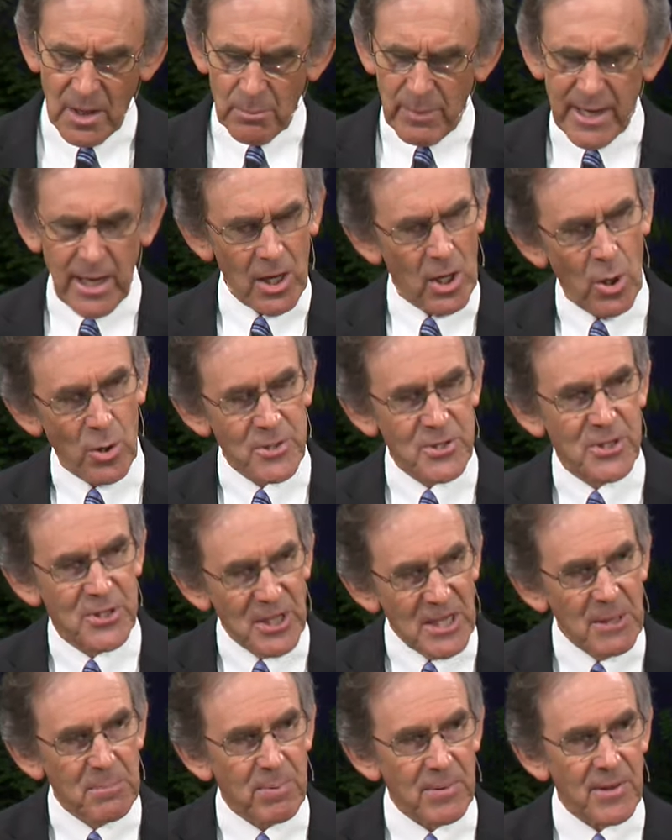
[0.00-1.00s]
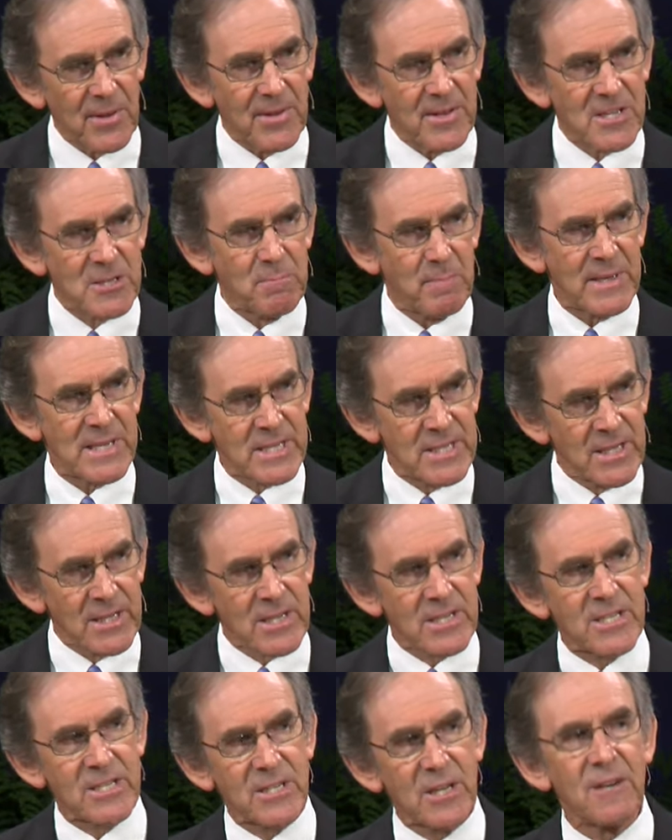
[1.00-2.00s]
But it goes deeper, this
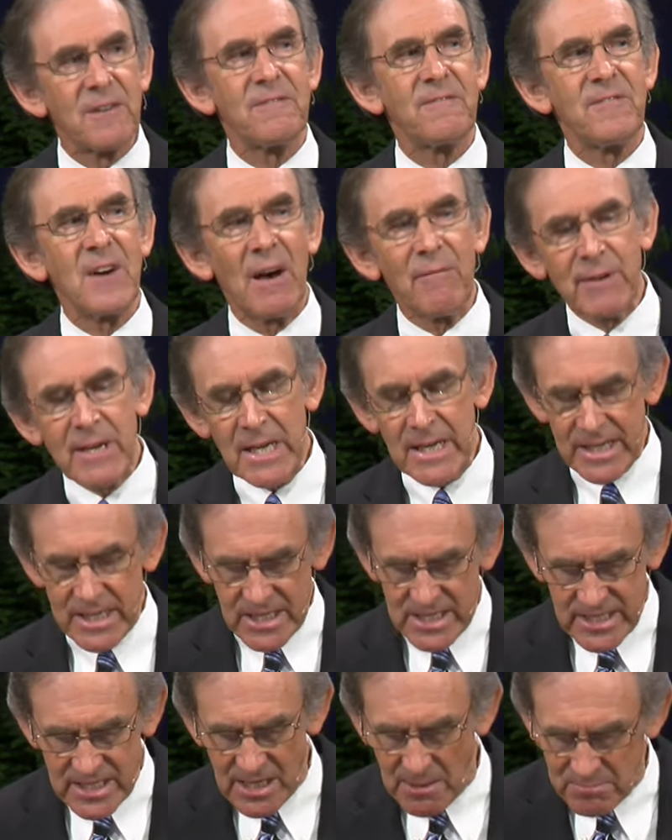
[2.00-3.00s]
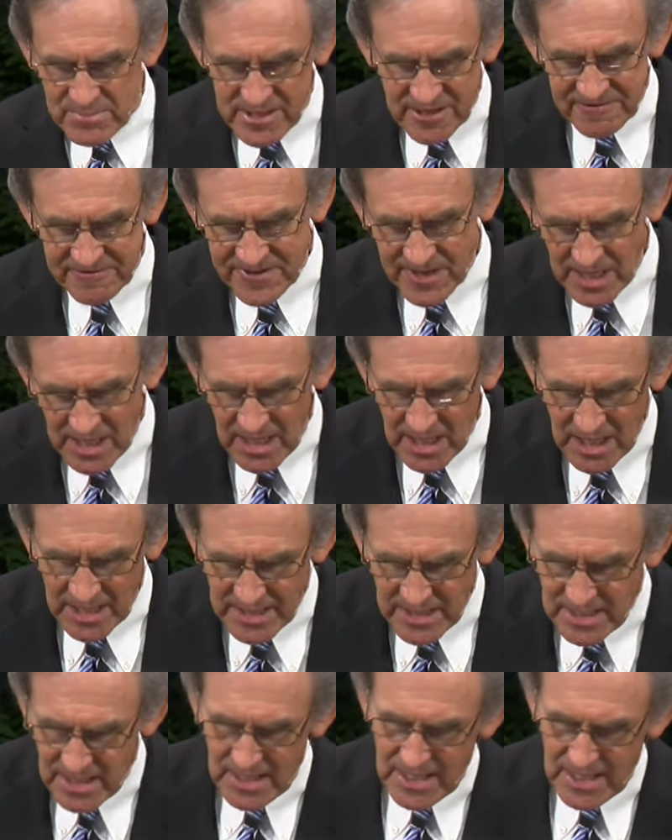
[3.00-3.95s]
business of having a deceptive heart.